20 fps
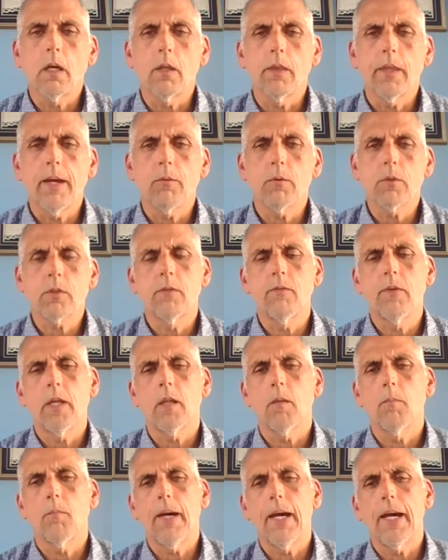That was
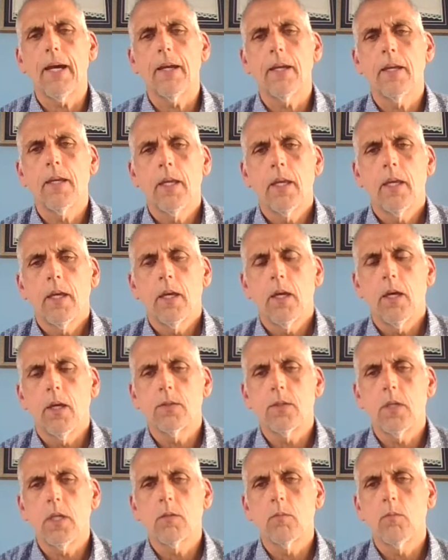developed by
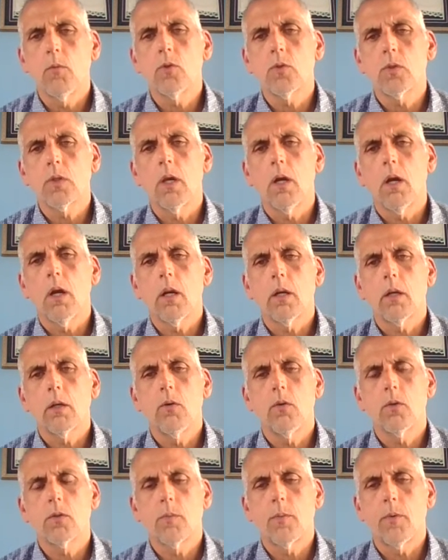Aziz Muzagar,
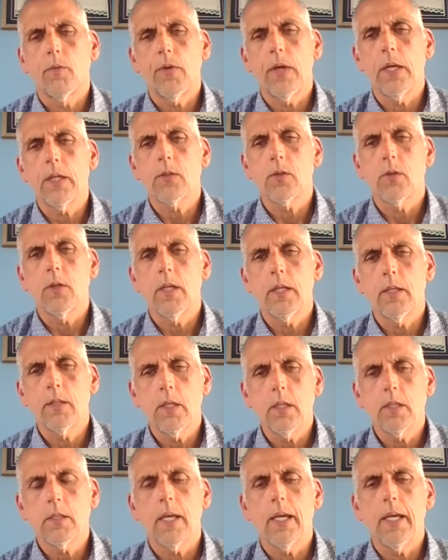who's a professor at
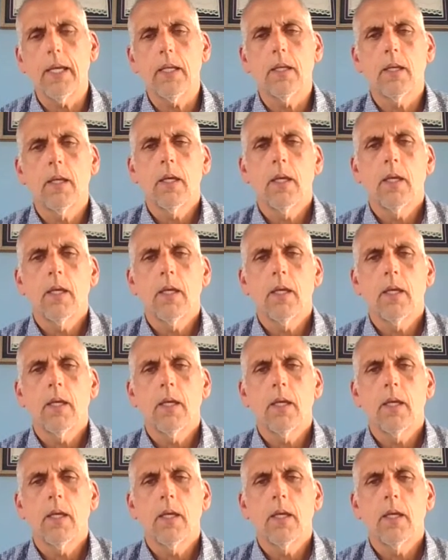NC State.